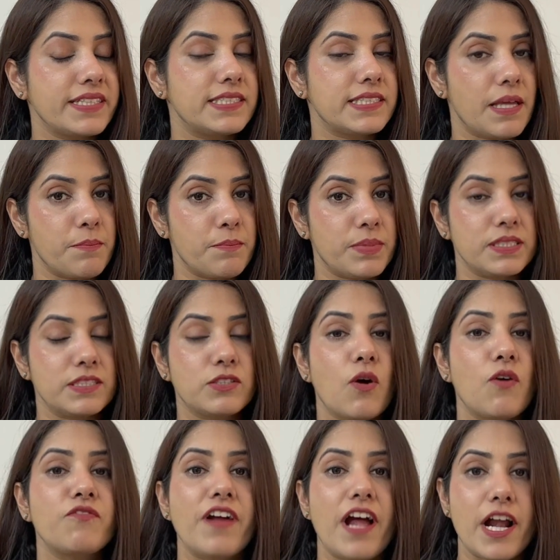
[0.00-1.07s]
examples
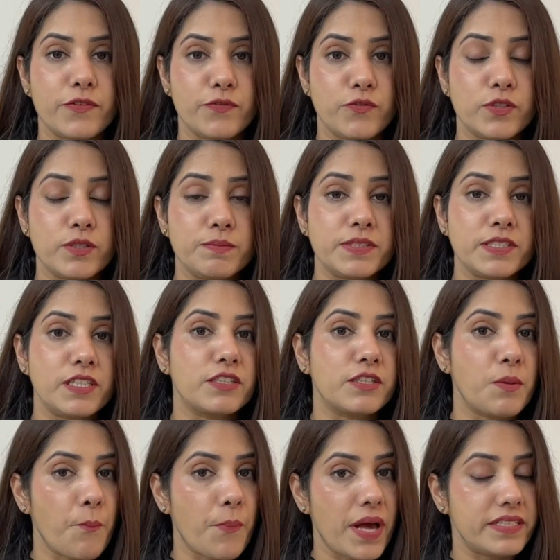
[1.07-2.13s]
of adverbs, their
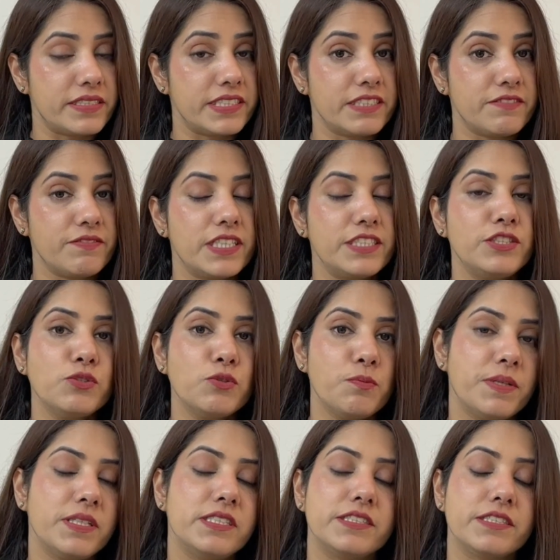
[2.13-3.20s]
comparative and
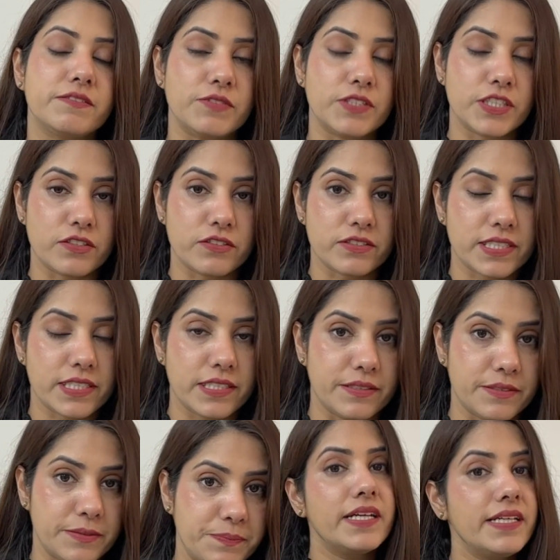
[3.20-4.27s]
superlative degrees
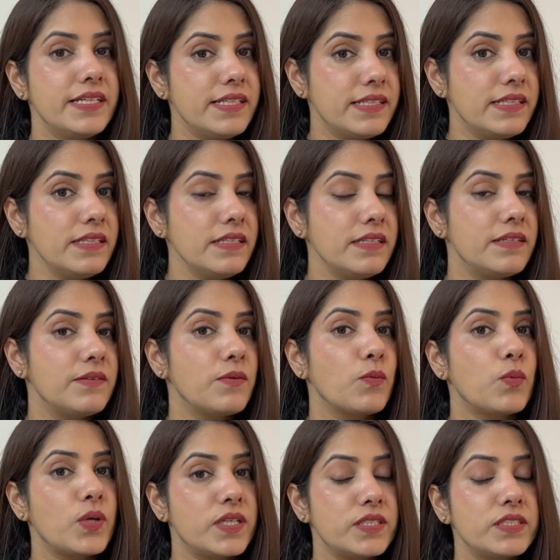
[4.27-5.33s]
here. Ill,
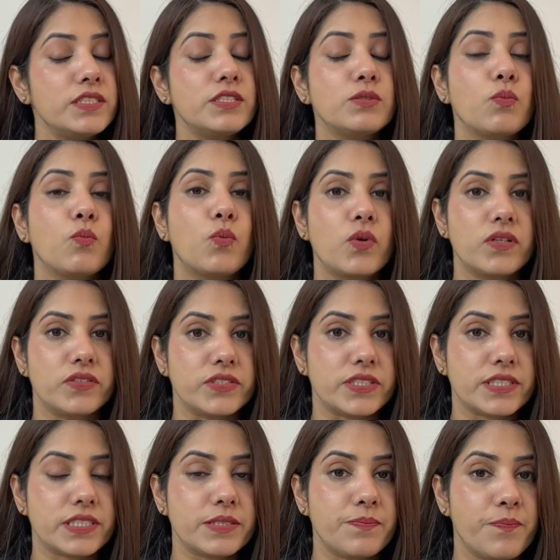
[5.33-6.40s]
worse,
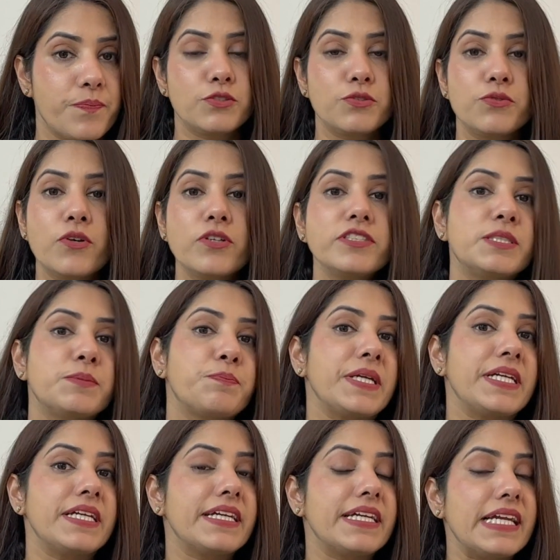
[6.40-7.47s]
worst. Do not
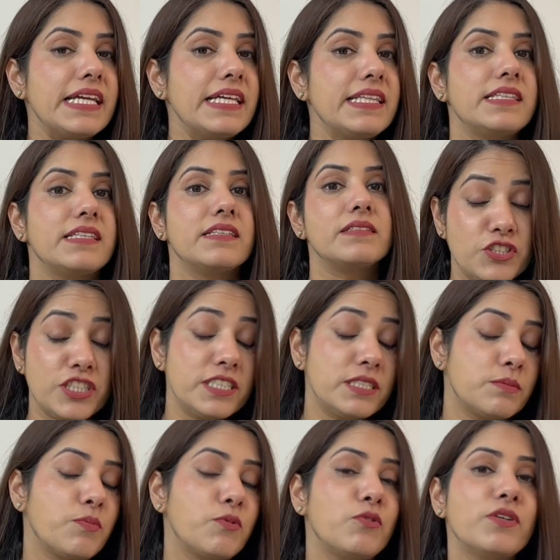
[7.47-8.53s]
speak ill. She
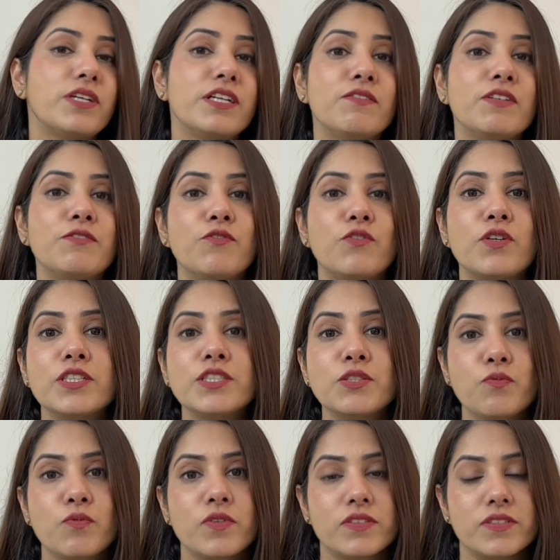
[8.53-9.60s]
spoke even
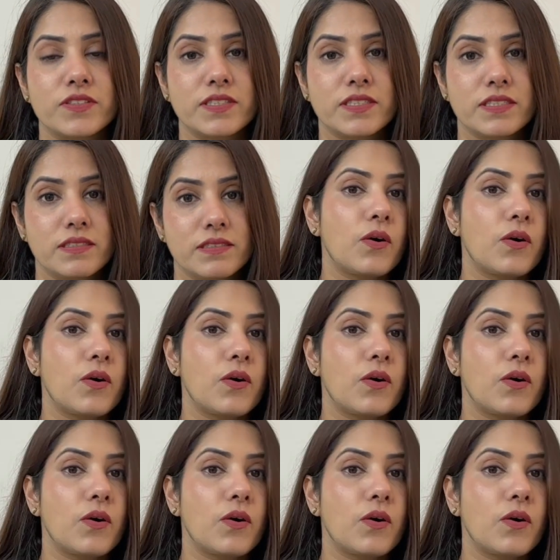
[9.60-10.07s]
worse words.